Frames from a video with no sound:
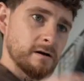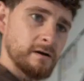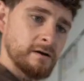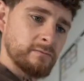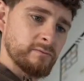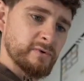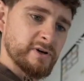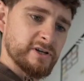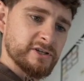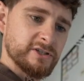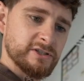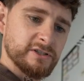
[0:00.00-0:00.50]
I
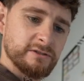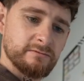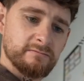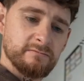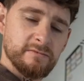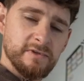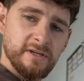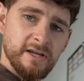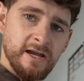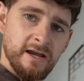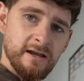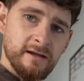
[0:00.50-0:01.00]
wish
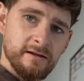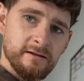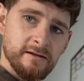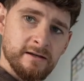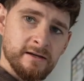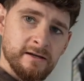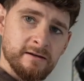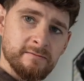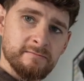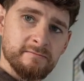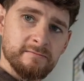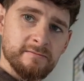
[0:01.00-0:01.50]

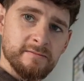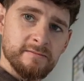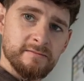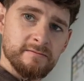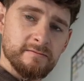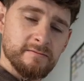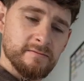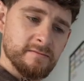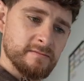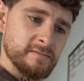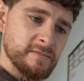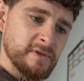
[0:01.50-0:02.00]

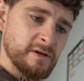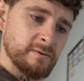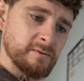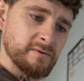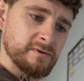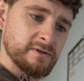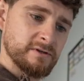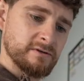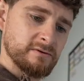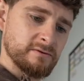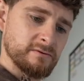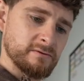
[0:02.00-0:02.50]
they
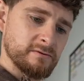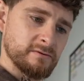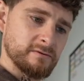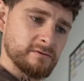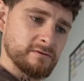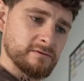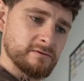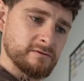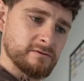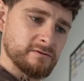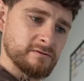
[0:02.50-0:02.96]
would do